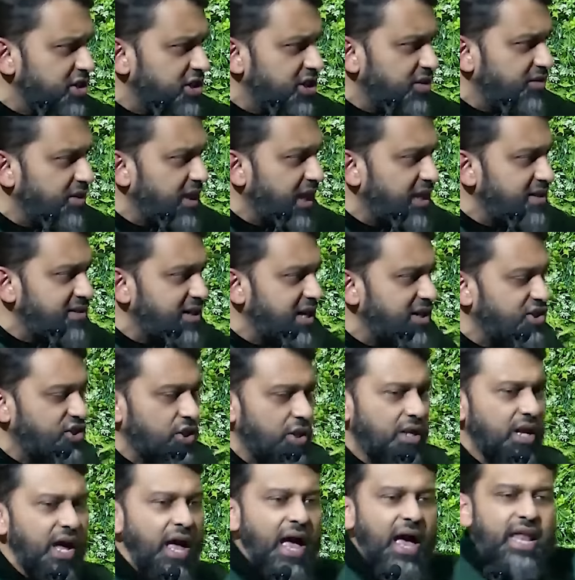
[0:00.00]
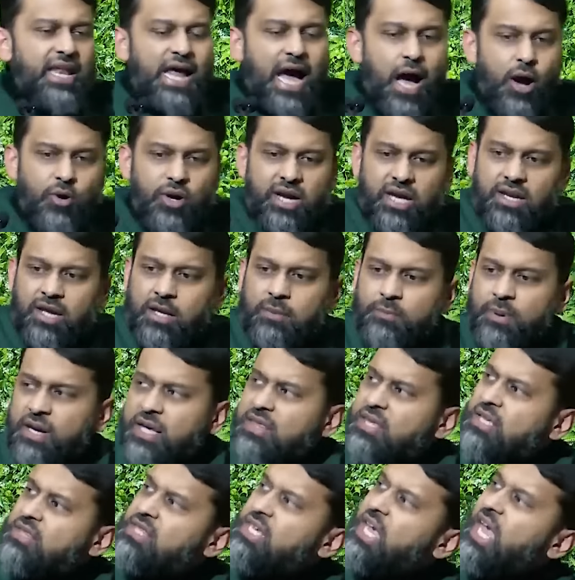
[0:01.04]
civilization and how can it be
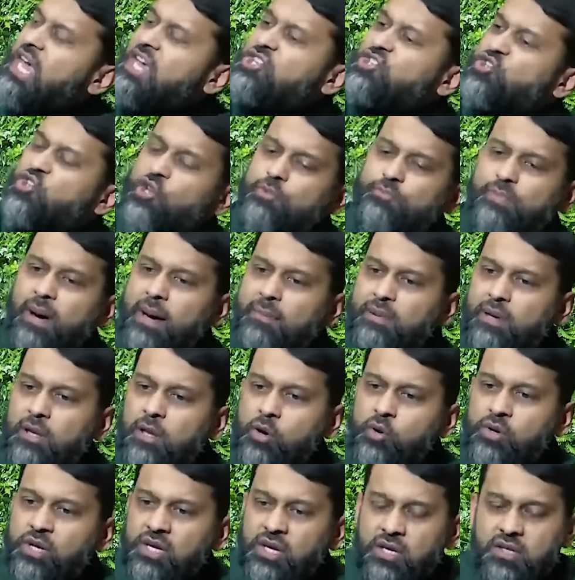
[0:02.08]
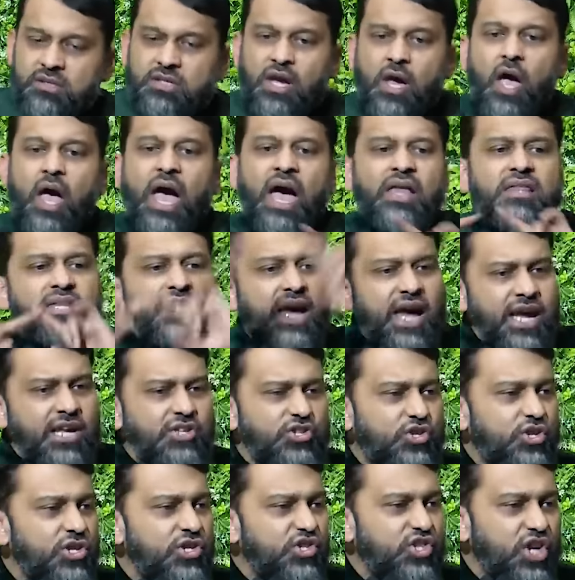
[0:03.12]
that the ancient Babylonians and the
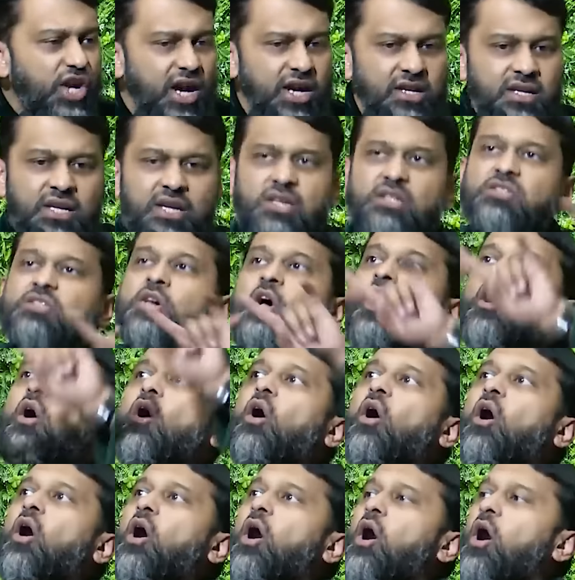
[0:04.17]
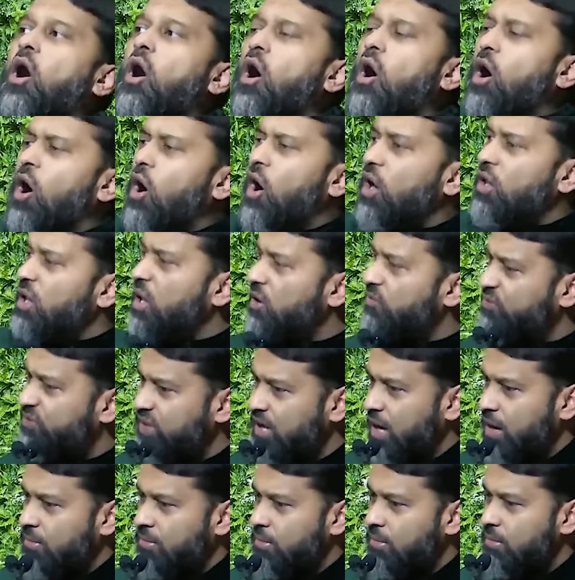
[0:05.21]
ancient Chinese, all of
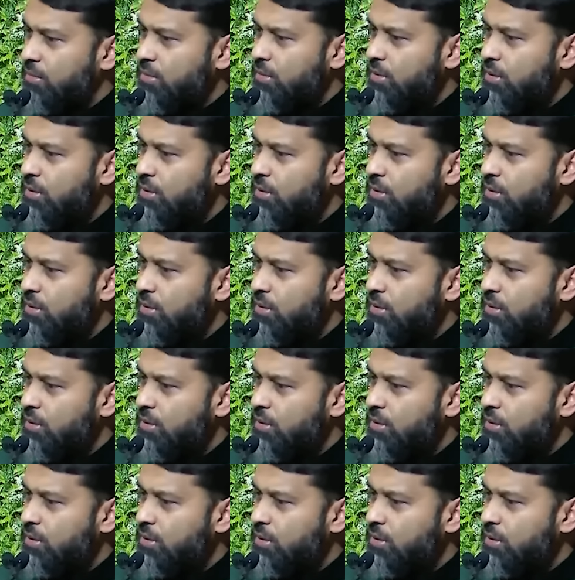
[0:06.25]
them